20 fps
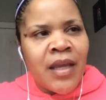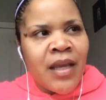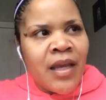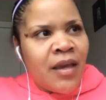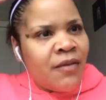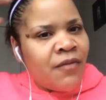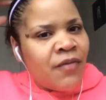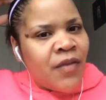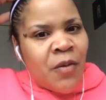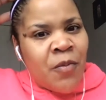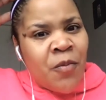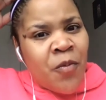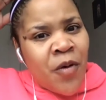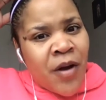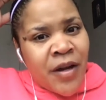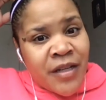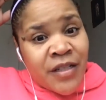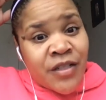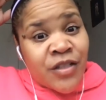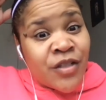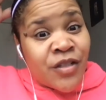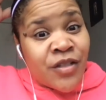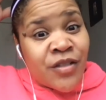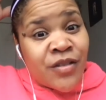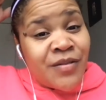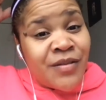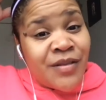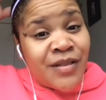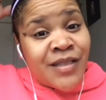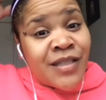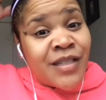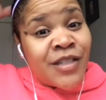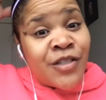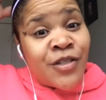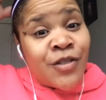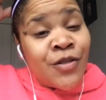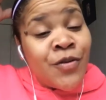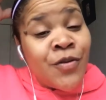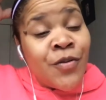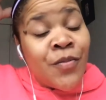if they wanted to to
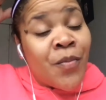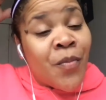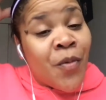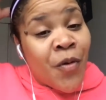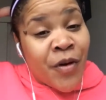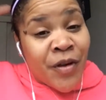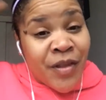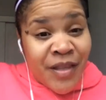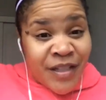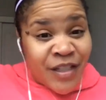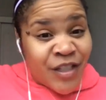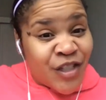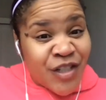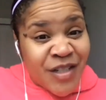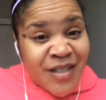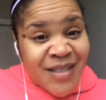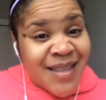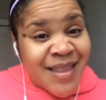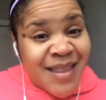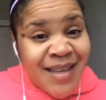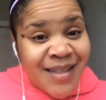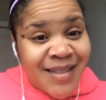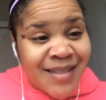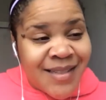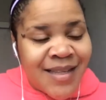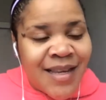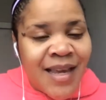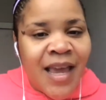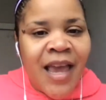do more than just this.